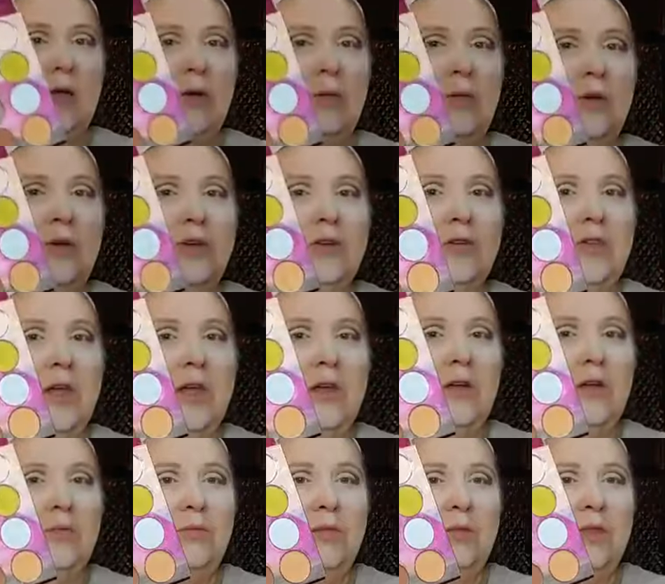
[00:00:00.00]
I'm going to do that
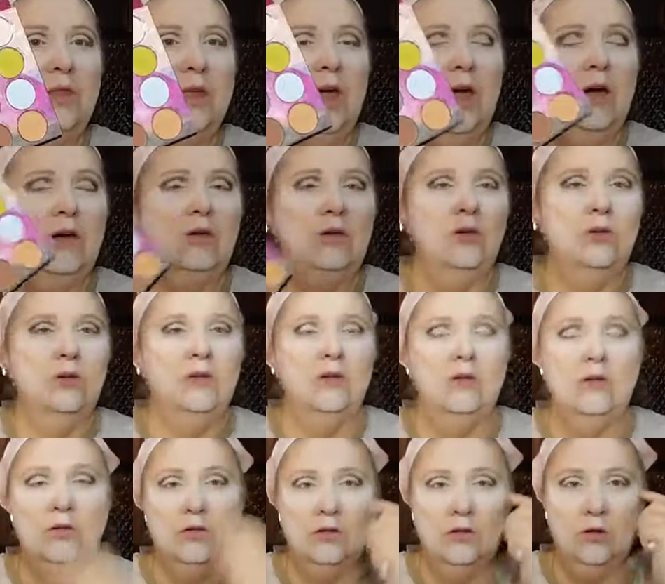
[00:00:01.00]
on the
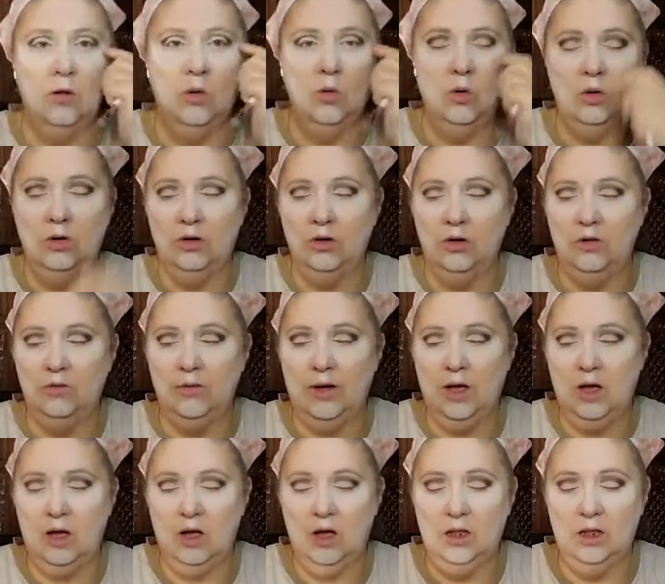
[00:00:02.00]
outer corner of my
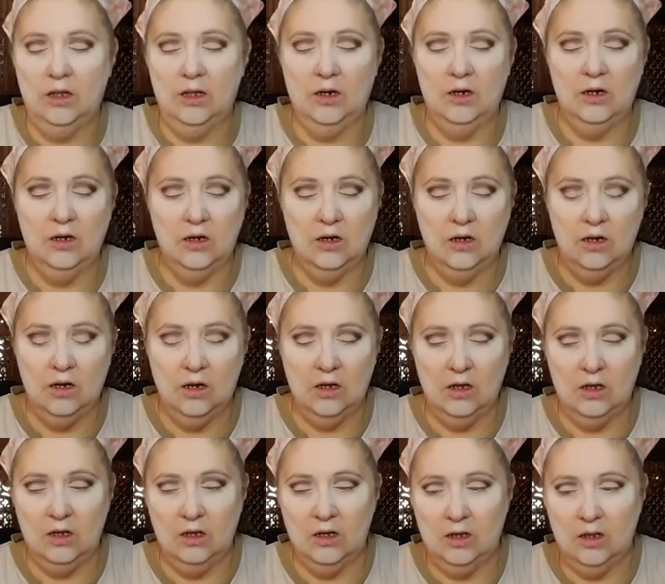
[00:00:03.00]
eyelid,
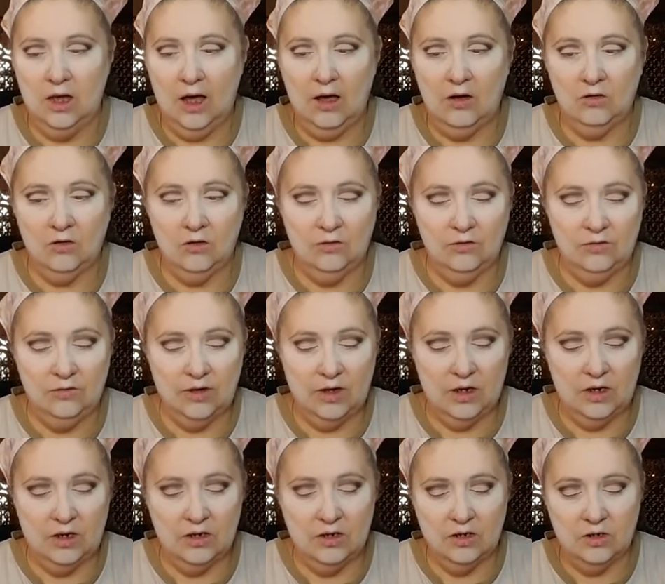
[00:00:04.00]
the outer
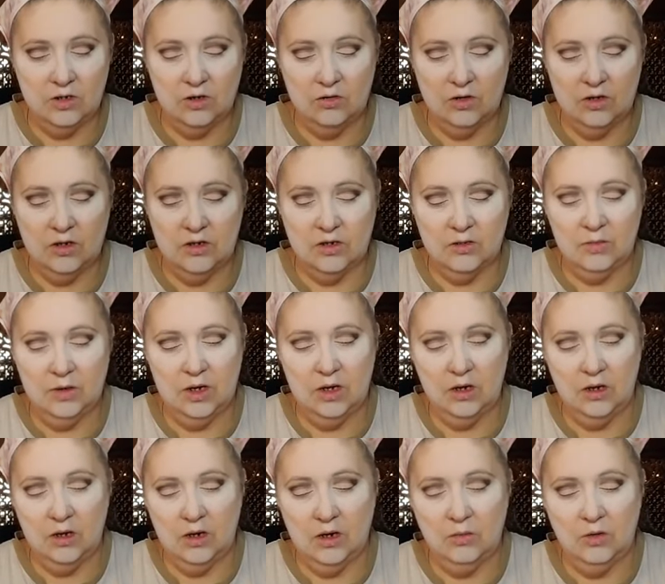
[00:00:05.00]
V, so to
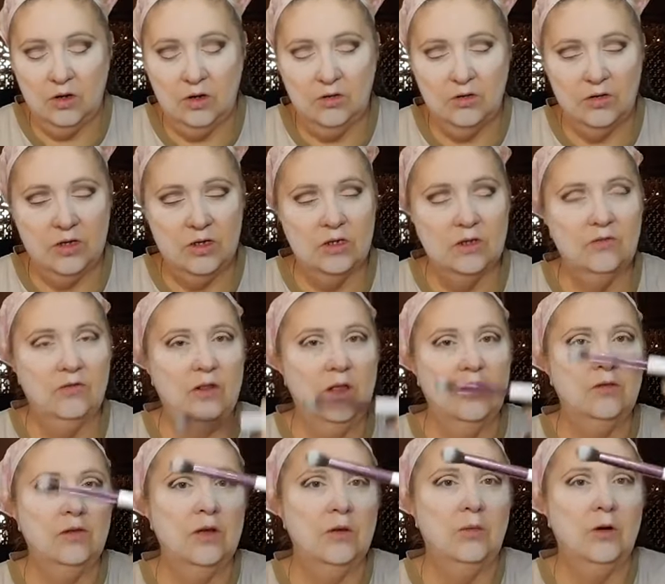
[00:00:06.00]
speak. I'm going to use this
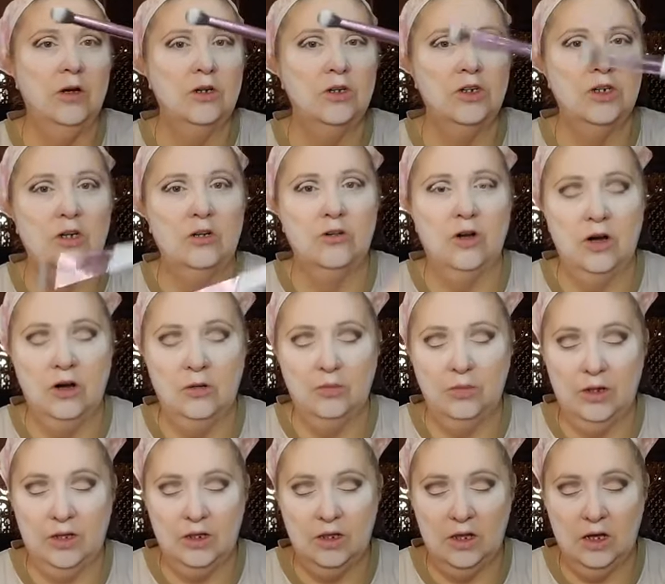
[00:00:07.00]
fluffy brush to try to
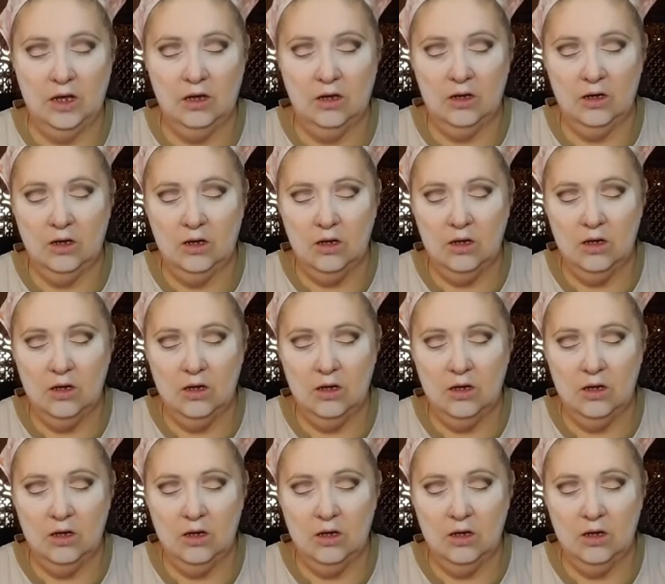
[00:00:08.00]
blend that.